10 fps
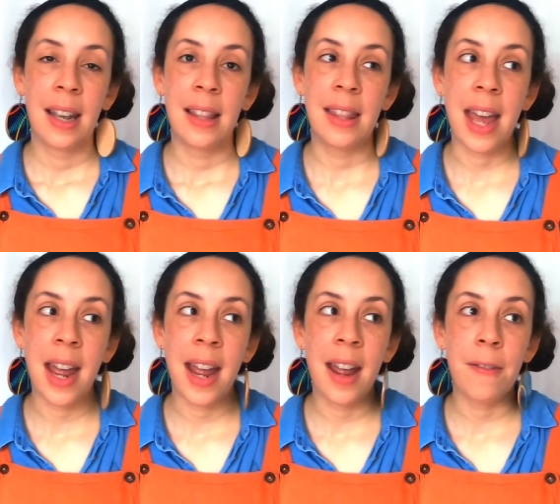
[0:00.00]

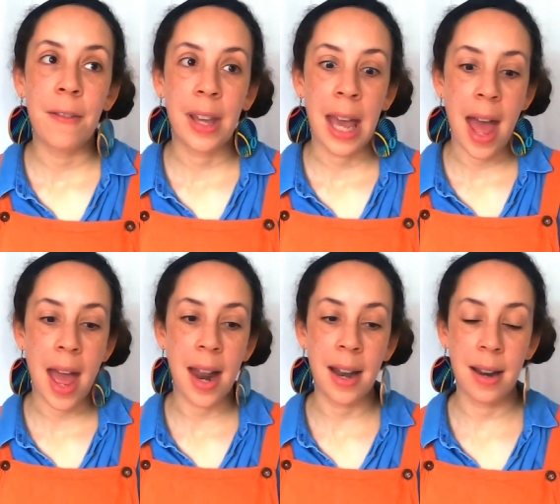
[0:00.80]
they
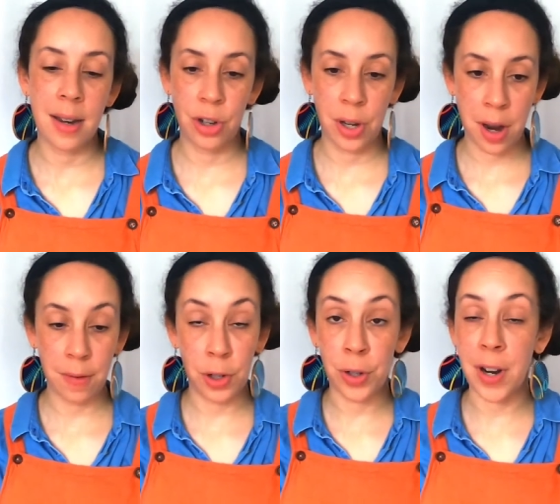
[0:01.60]
can
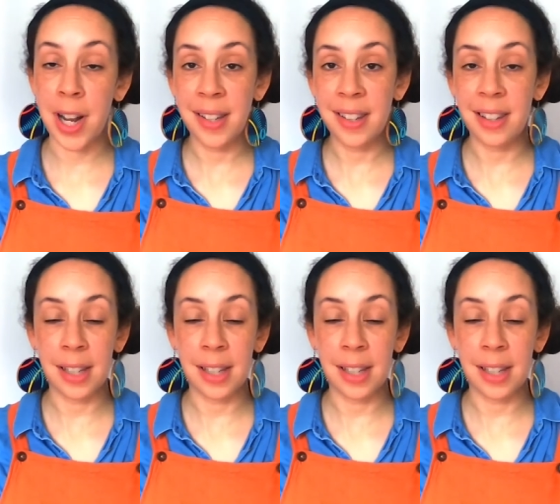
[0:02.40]
kind of trust